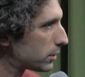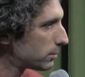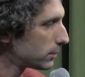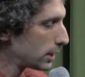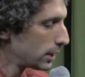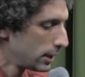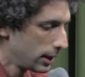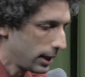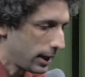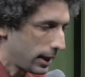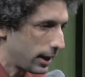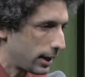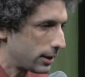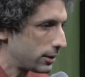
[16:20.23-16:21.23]

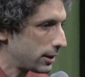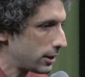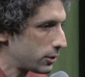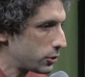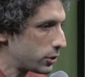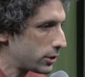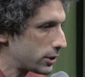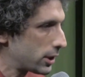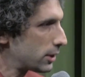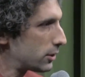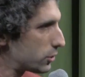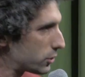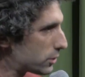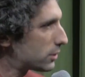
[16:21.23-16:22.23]
And she
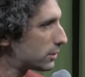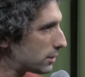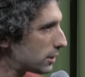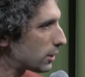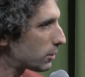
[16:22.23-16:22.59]
said, just,